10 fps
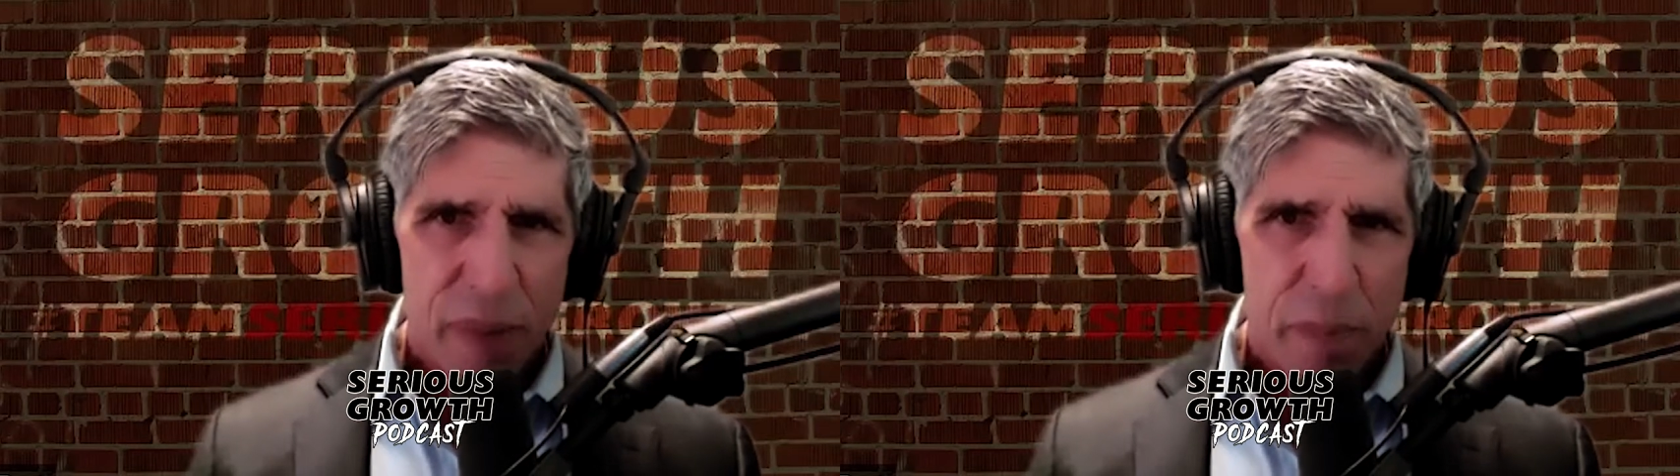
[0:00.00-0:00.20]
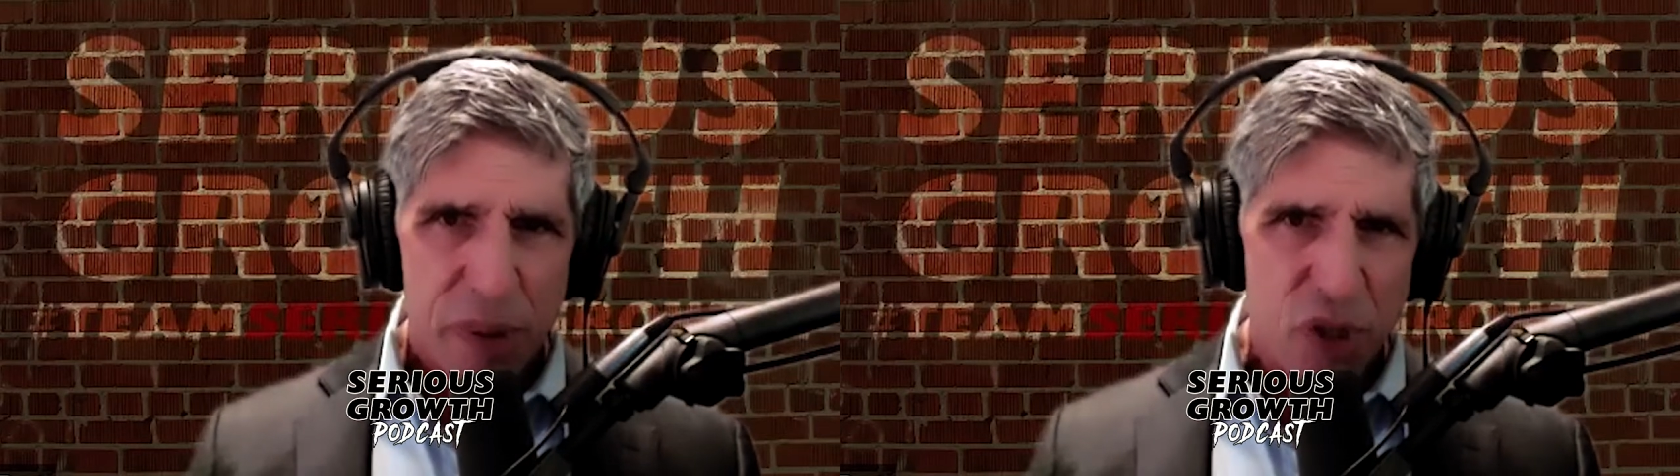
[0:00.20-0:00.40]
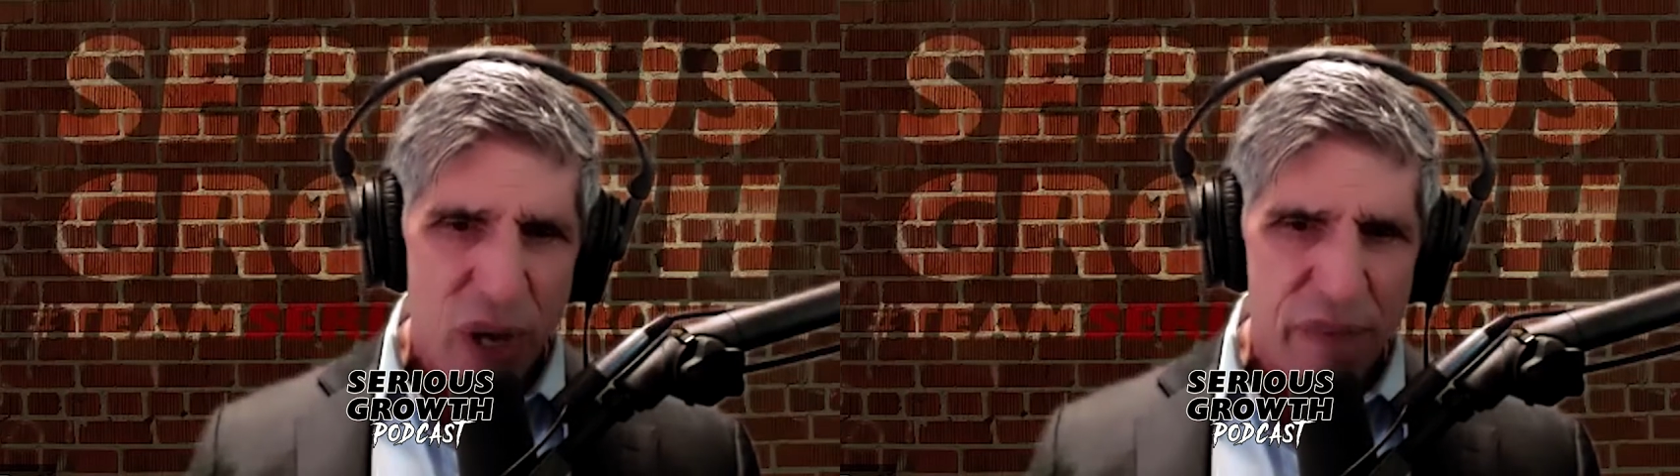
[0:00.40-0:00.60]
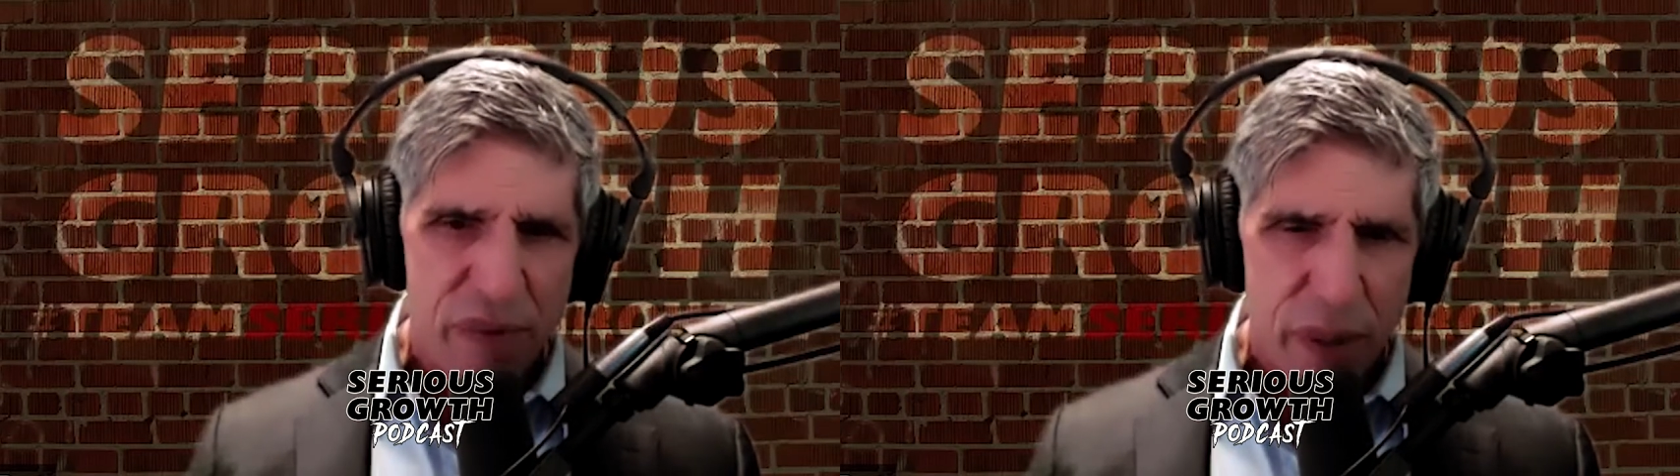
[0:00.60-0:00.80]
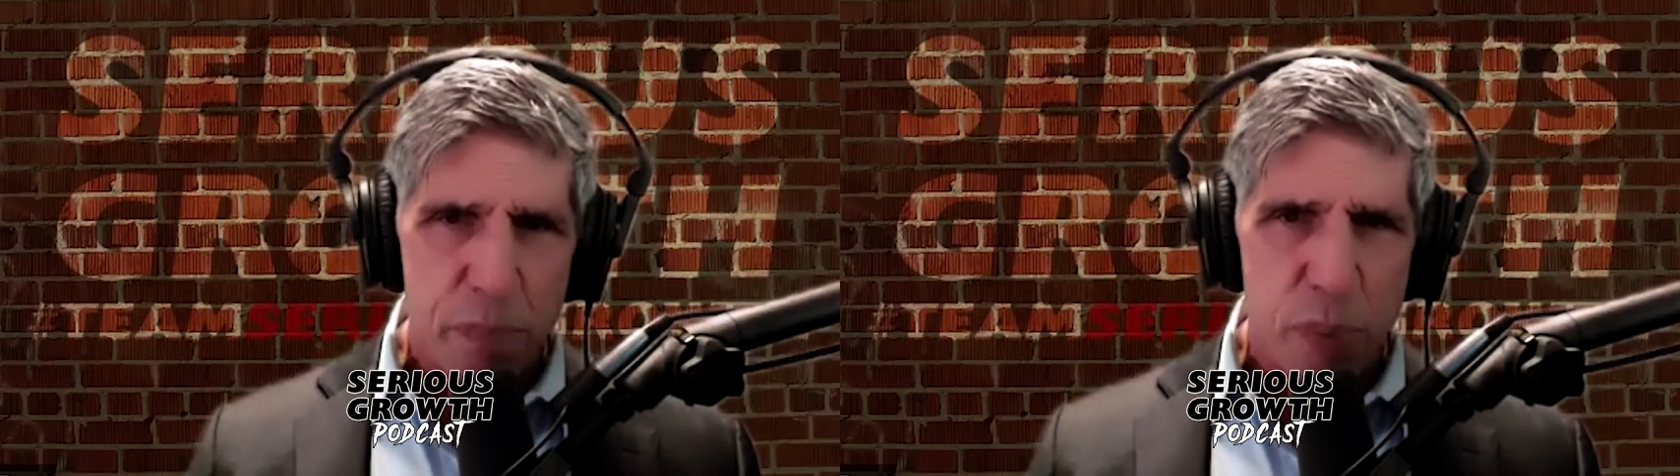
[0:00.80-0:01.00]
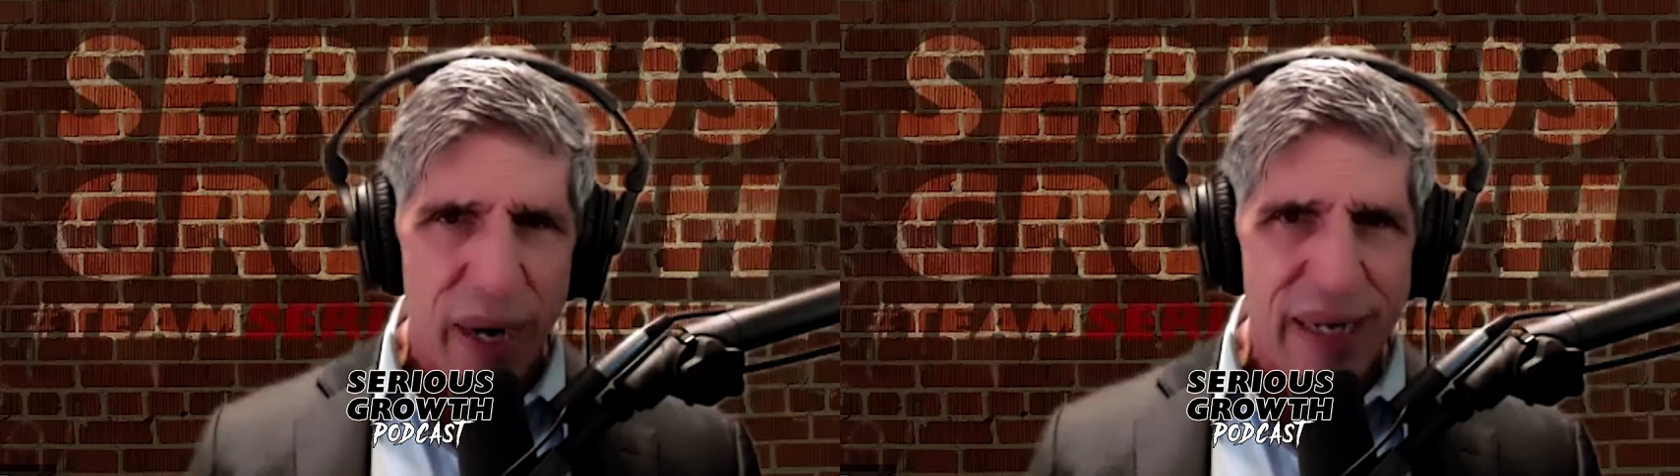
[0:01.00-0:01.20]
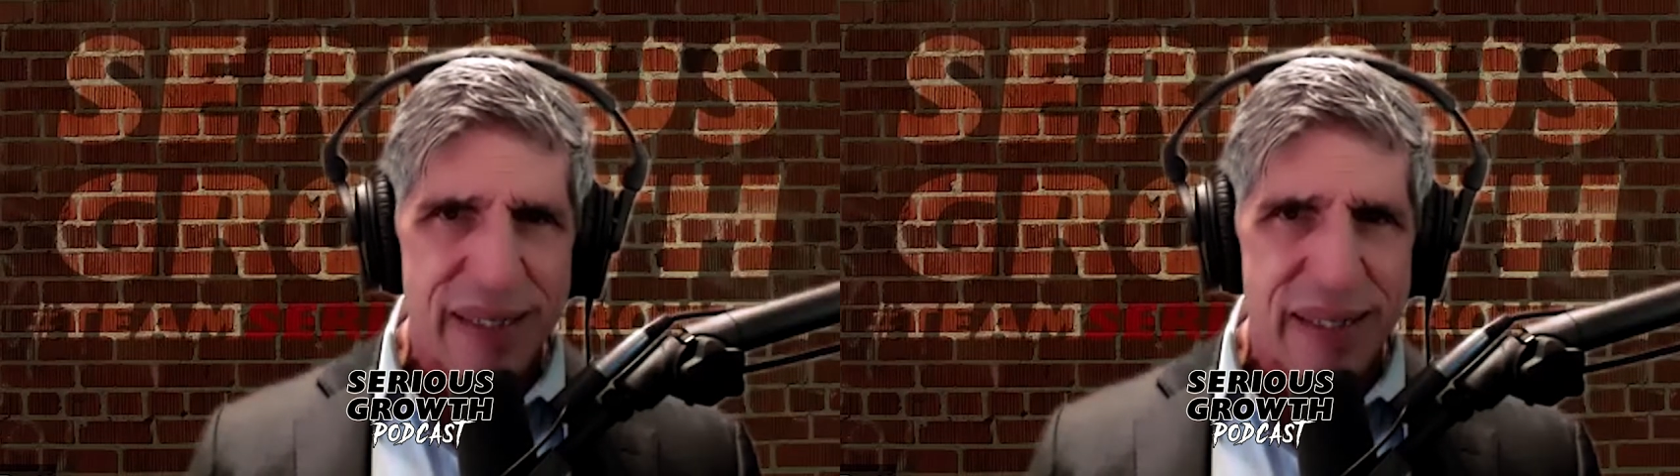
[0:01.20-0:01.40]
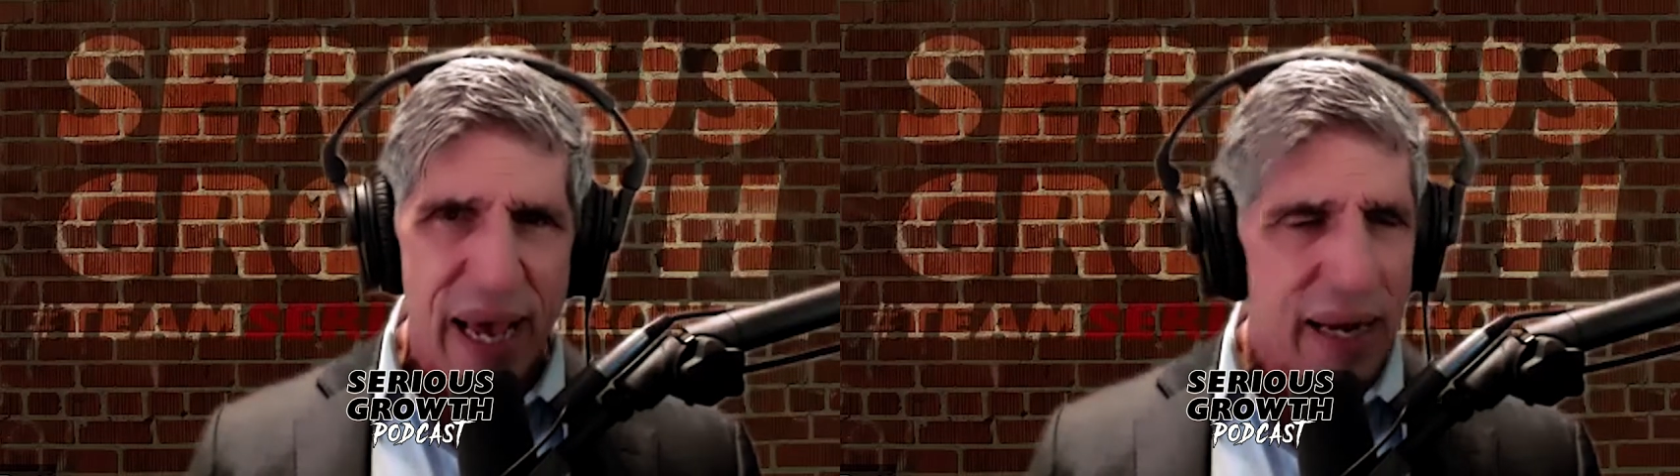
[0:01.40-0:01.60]
but you have to embrace
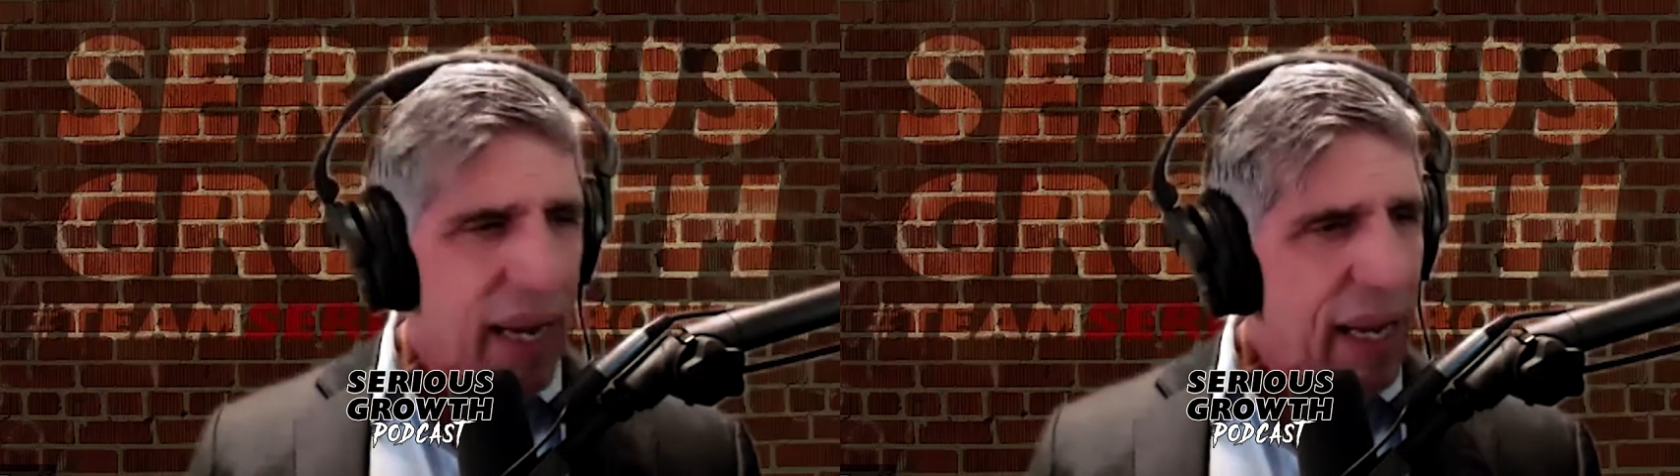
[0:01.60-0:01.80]
that.